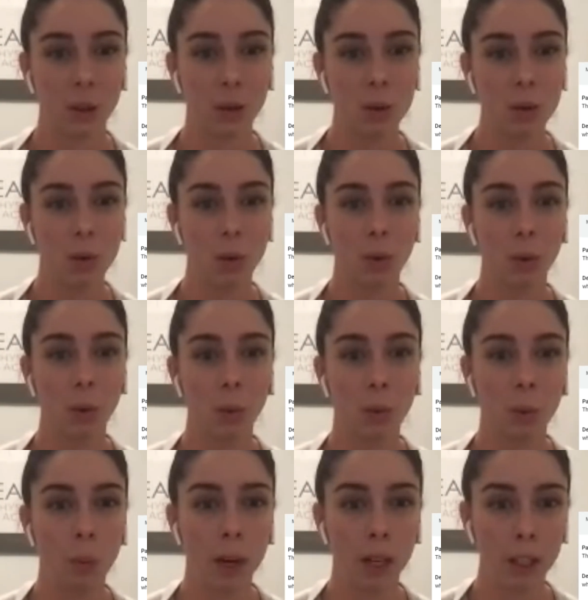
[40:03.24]
Ooh,
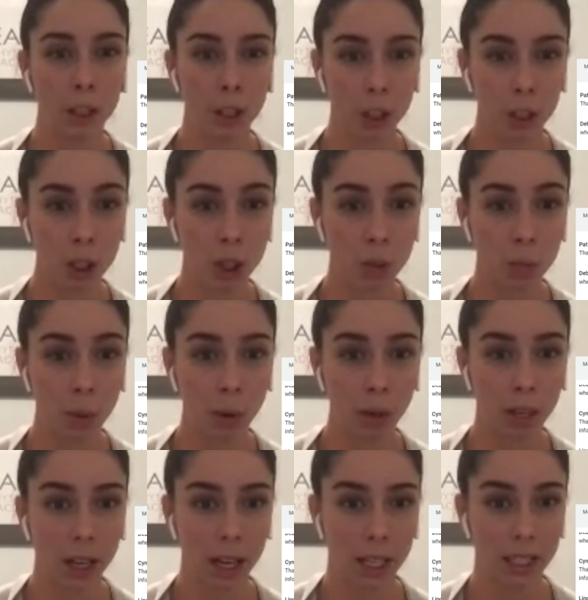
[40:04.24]
where should you
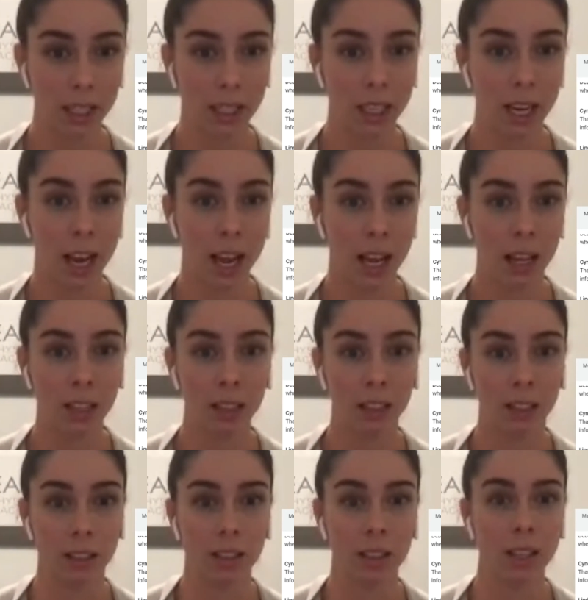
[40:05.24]
put a
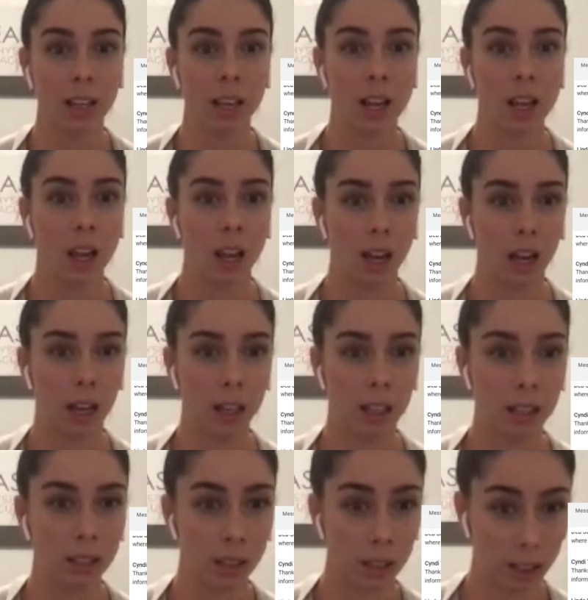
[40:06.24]
TENS?
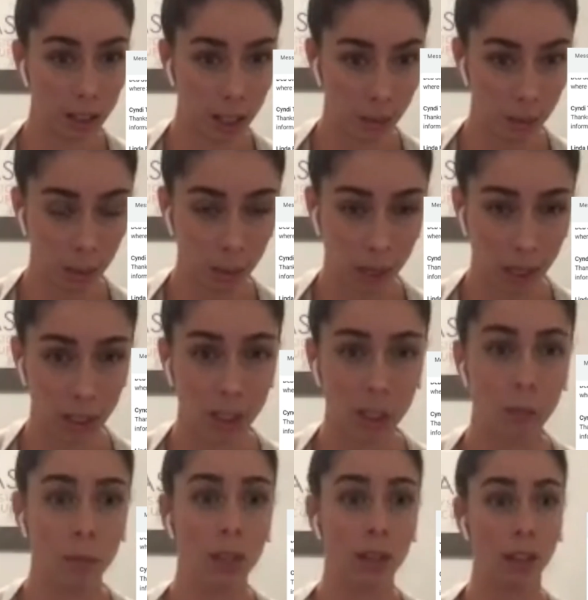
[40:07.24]
And Deb, I'm guessing
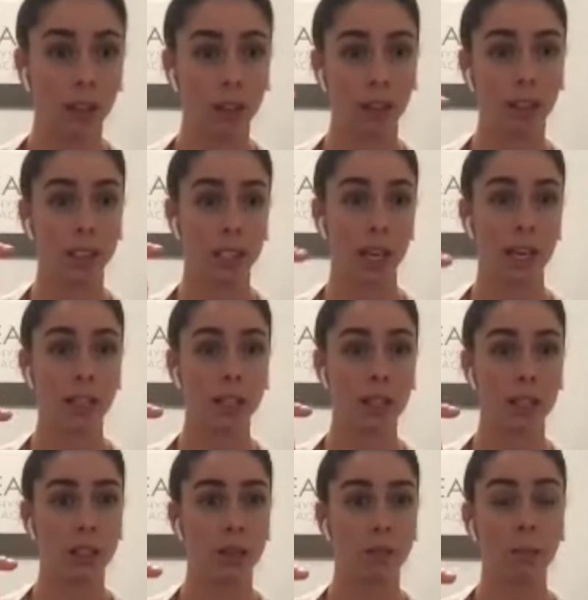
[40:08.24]
you mean the little
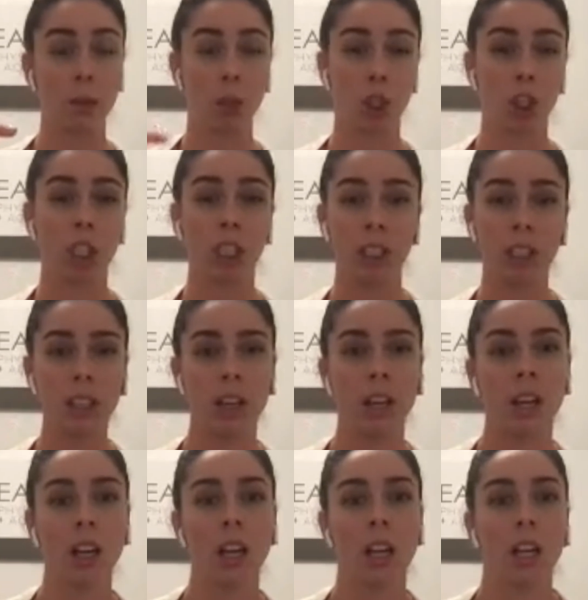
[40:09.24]
TENS
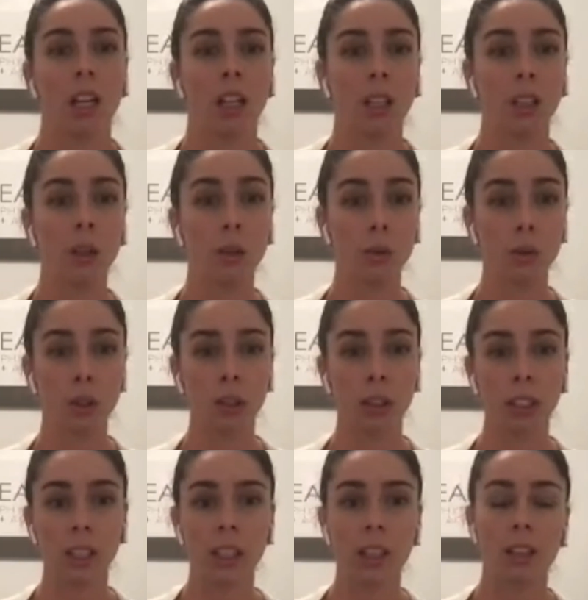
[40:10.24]
machine.
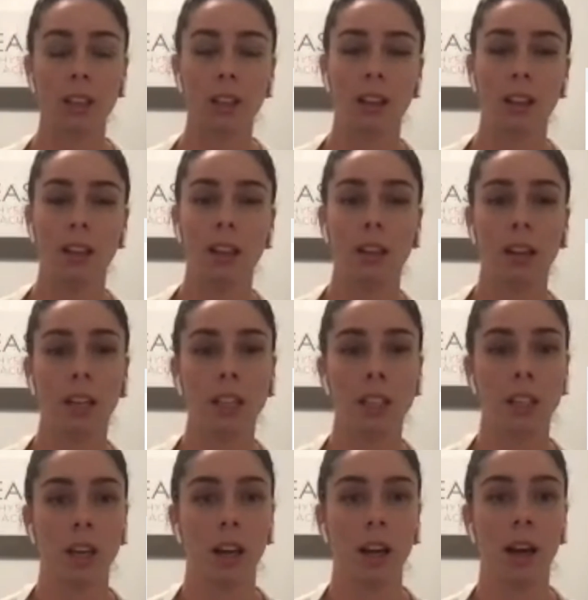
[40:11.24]
Usually they like
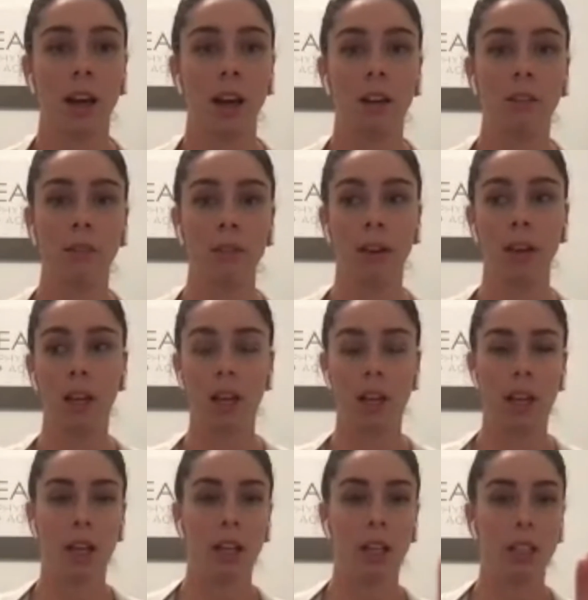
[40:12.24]
to have
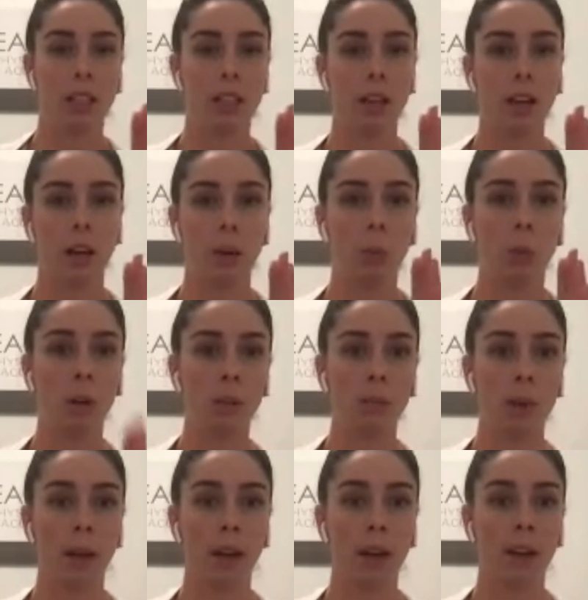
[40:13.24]
one
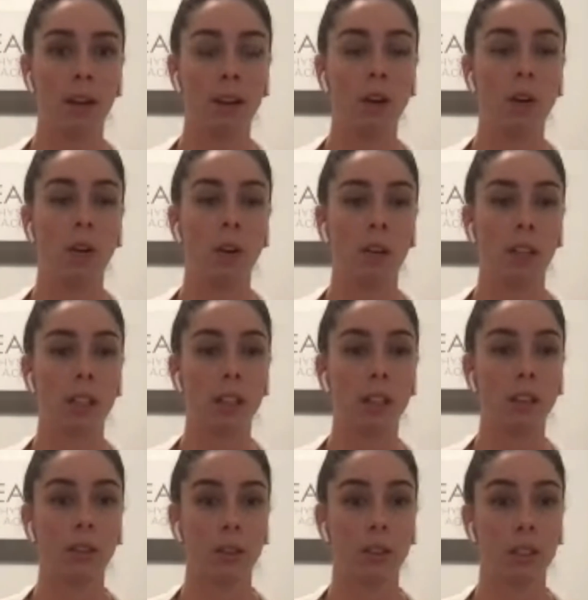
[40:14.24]
pad on
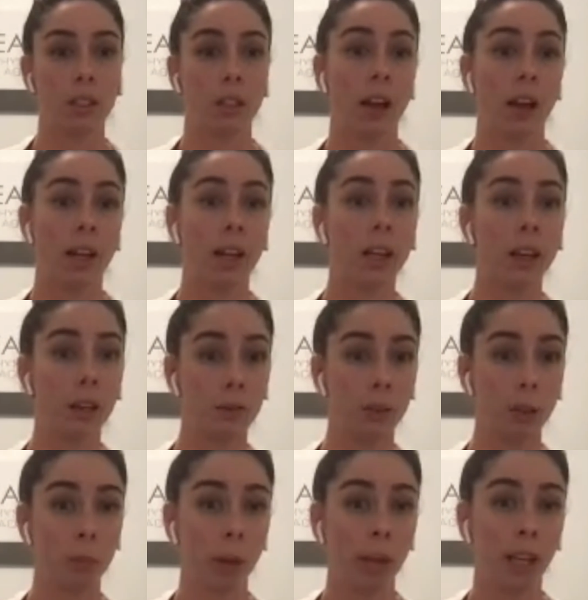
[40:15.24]
either side of
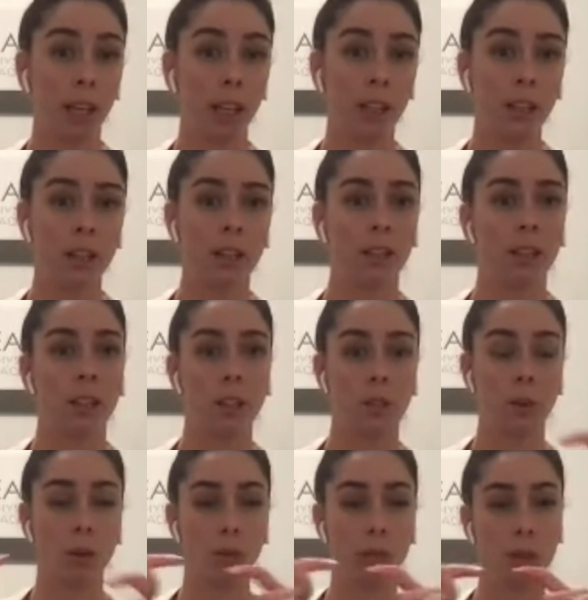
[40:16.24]
your pain.
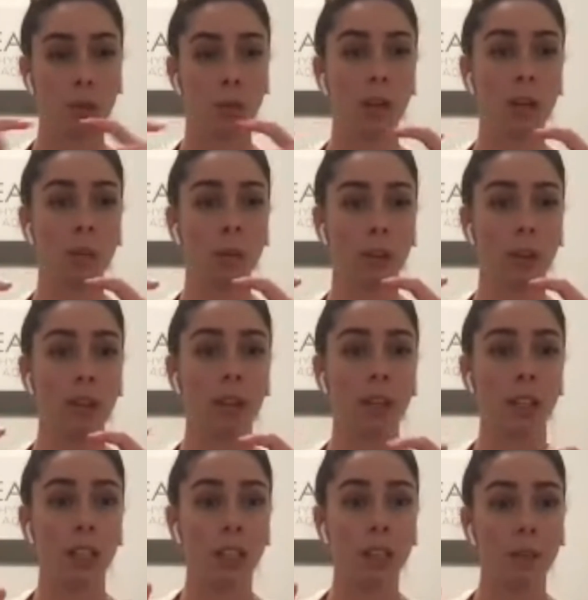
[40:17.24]
So if it's right within the
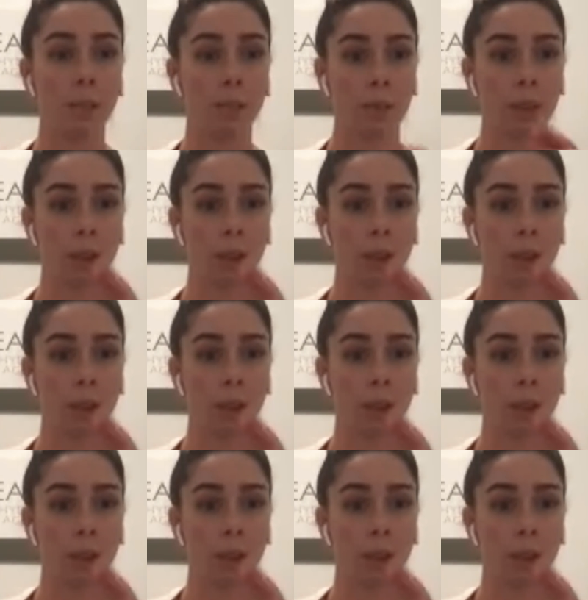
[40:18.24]
knee,